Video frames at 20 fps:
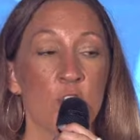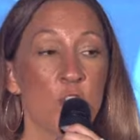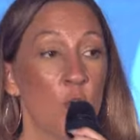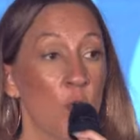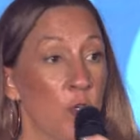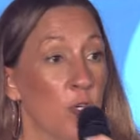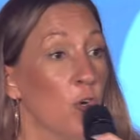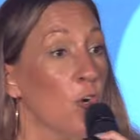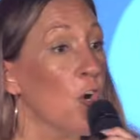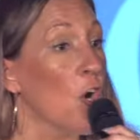
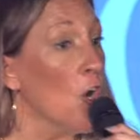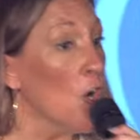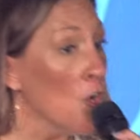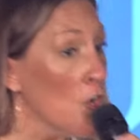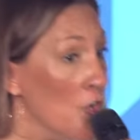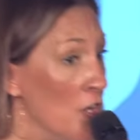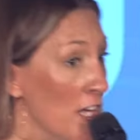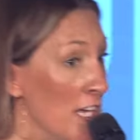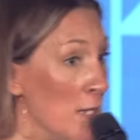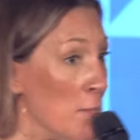So you're
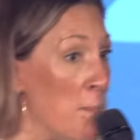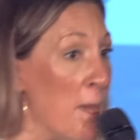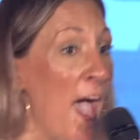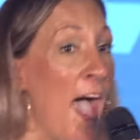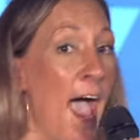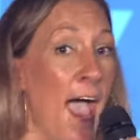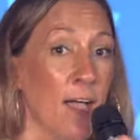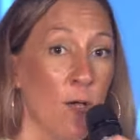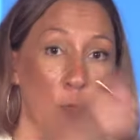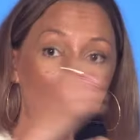earning
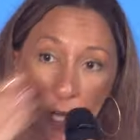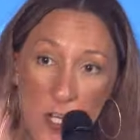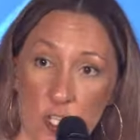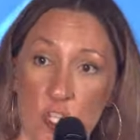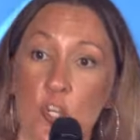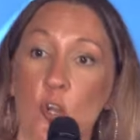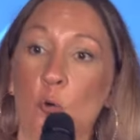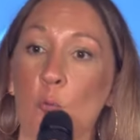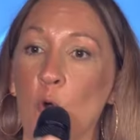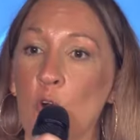back
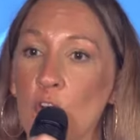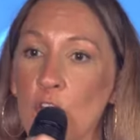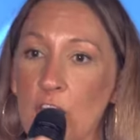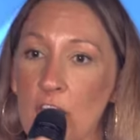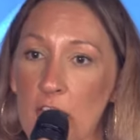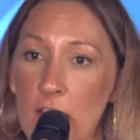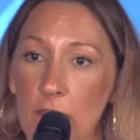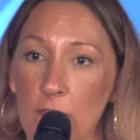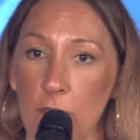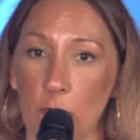what you're
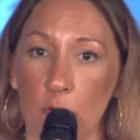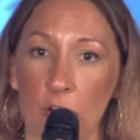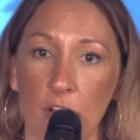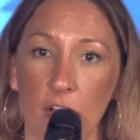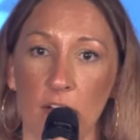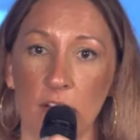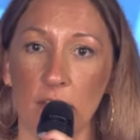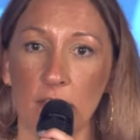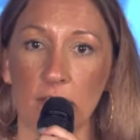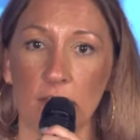working
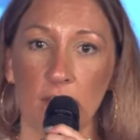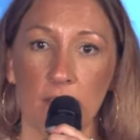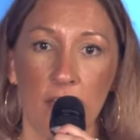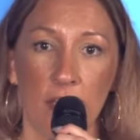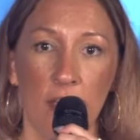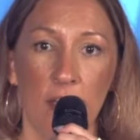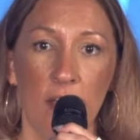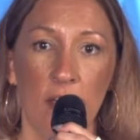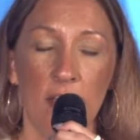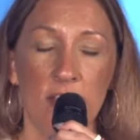for.
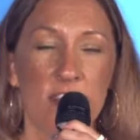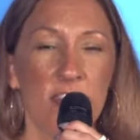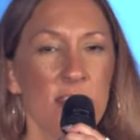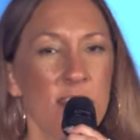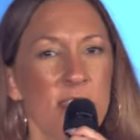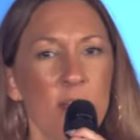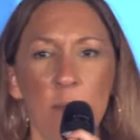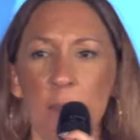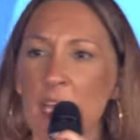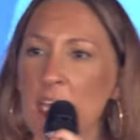
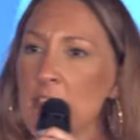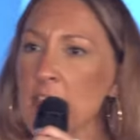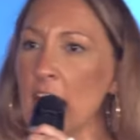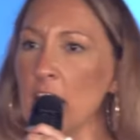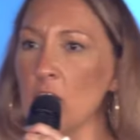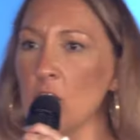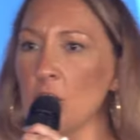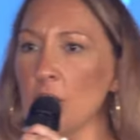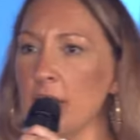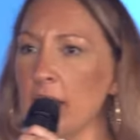Doesn't mean
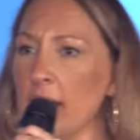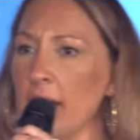that you're